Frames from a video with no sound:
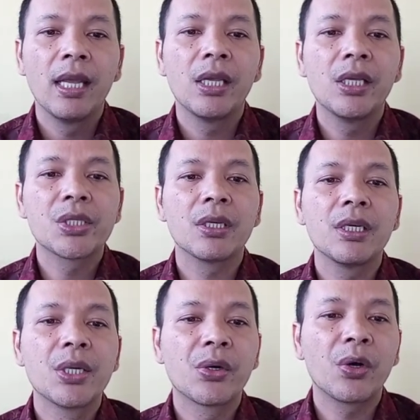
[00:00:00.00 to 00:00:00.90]
is a
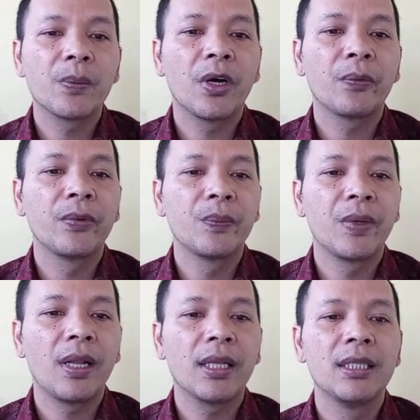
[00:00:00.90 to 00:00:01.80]
group of
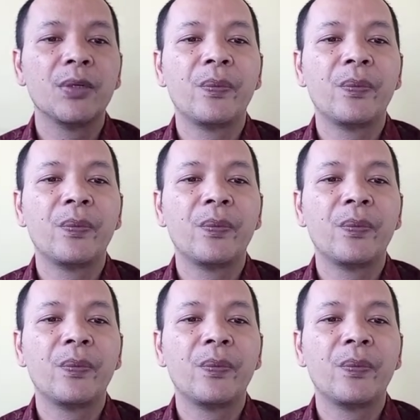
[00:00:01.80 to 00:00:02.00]
people in the